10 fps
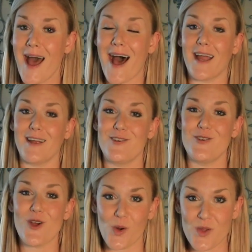I
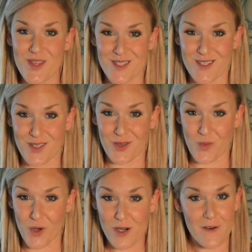know that this is going to
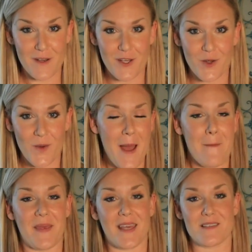work for you
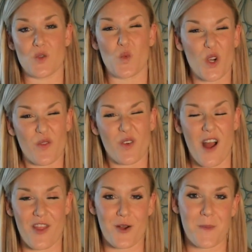because it's worked
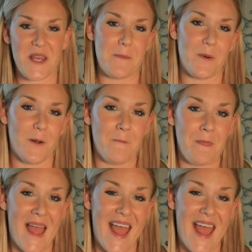for other people,